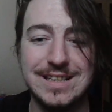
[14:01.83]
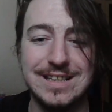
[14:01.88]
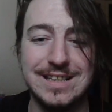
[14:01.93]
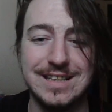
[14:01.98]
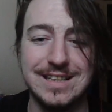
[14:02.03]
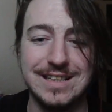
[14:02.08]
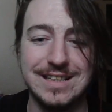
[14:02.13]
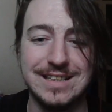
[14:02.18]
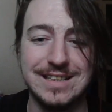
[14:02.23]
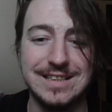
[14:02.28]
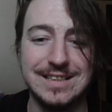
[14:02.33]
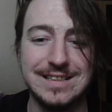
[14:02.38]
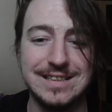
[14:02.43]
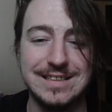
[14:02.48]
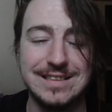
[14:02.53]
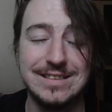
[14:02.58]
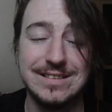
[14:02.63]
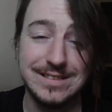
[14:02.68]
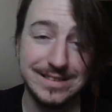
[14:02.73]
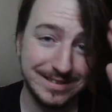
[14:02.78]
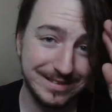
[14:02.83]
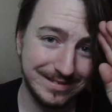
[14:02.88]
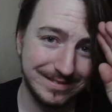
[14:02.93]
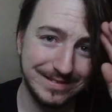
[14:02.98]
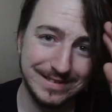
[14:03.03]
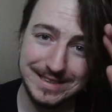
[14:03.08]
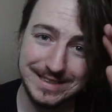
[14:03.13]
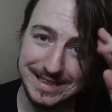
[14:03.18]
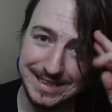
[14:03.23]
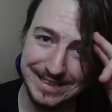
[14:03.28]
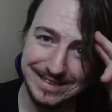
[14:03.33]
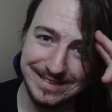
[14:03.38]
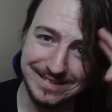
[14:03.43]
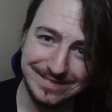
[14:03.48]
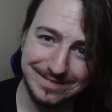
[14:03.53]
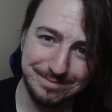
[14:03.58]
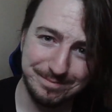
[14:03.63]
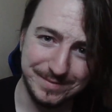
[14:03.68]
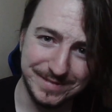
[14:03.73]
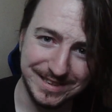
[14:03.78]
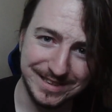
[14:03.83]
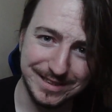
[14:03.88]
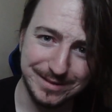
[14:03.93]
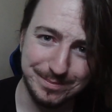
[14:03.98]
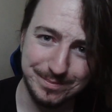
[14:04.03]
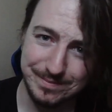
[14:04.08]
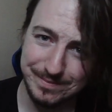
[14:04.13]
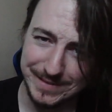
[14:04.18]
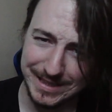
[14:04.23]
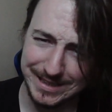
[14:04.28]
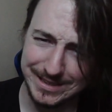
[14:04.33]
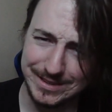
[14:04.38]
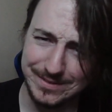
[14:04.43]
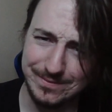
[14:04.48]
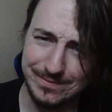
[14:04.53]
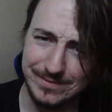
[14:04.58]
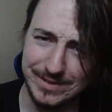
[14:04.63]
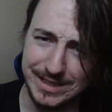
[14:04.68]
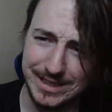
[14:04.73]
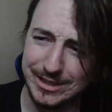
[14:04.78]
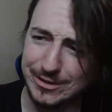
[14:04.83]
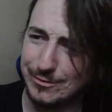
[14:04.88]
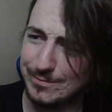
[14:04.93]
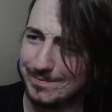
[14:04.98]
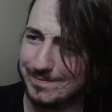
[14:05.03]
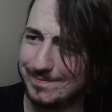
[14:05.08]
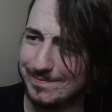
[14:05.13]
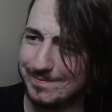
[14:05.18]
See you in the next video.